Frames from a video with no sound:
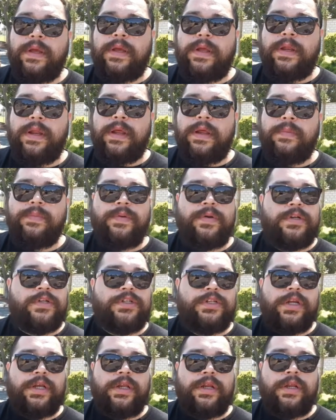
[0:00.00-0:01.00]
and I
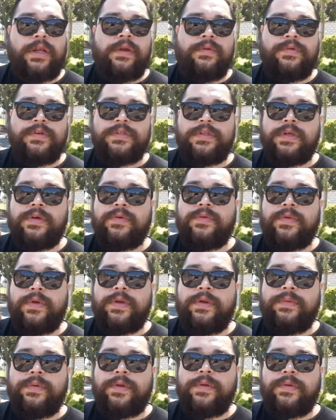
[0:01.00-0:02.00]
appreciate every single one
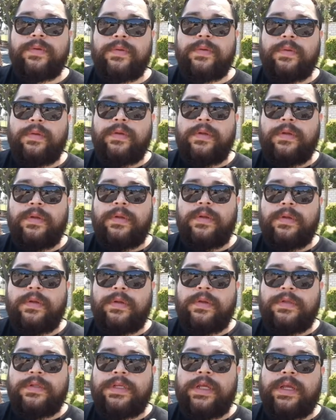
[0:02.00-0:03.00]
of you.
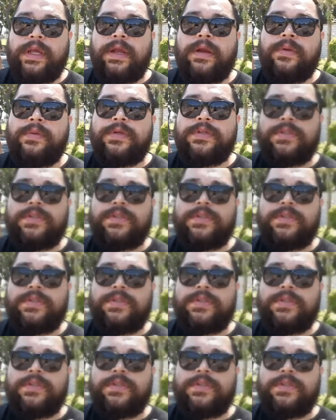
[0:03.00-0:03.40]
Take care of